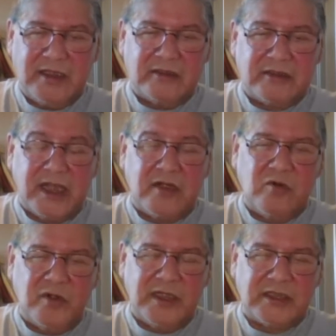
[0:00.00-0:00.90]
because that
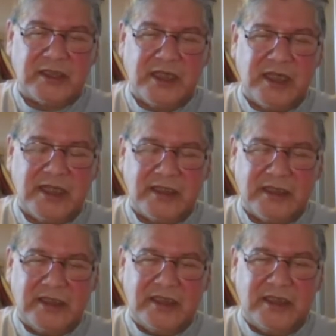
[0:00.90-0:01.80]
hole in the sky
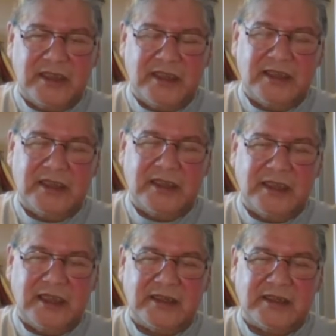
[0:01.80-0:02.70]

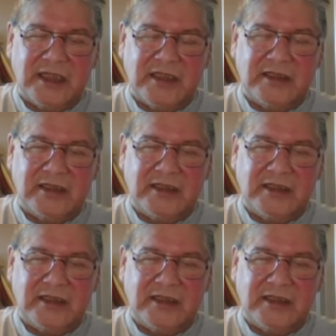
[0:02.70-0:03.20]
is a